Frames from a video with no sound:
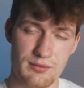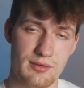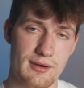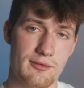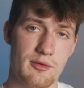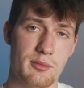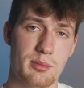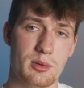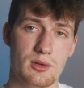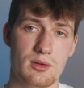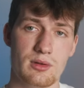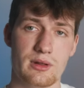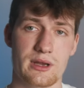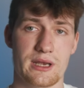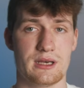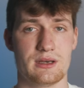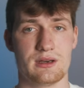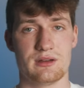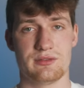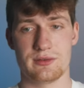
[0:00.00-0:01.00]
a variable
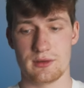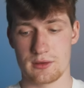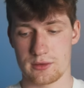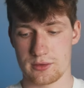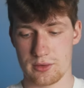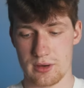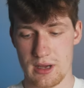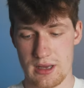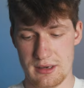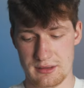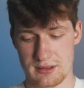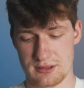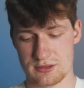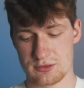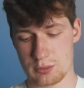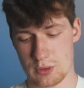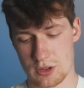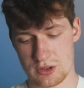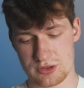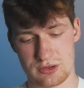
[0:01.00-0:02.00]
ND filter, and this
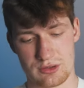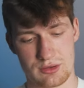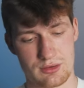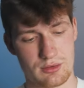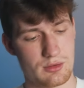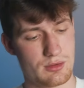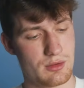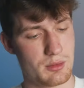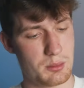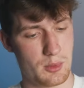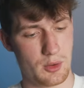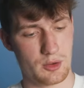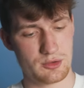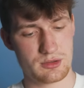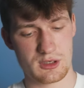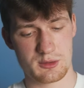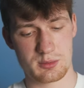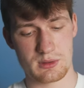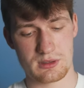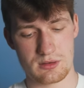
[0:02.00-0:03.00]
wasn't the most
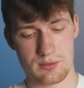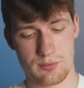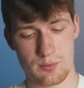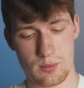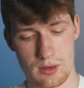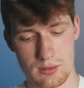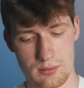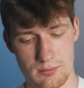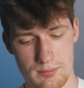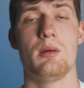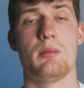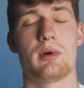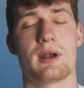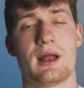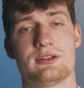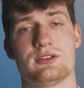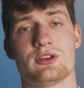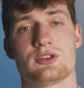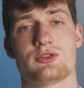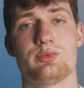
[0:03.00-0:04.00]
expensive one, but
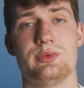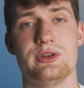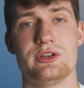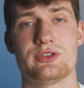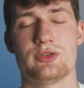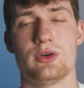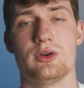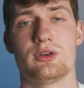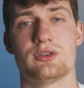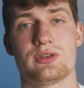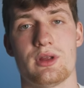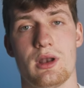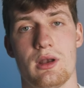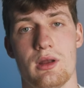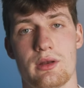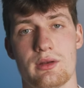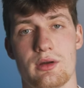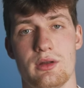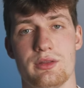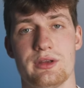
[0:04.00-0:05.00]
I just researched a
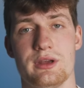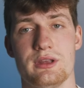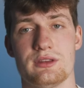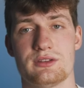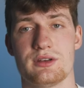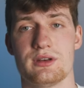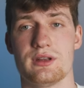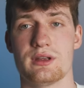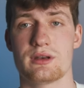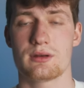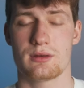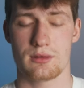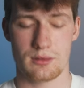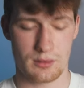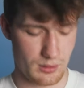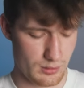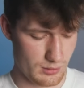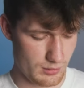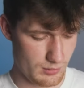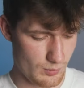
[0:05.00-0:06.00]
lot on the internet
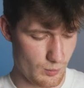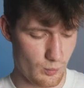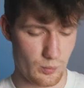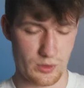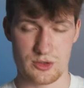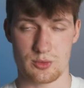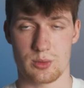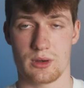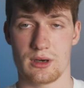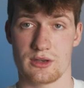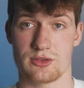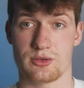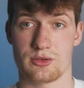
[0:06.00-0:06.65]
on which one I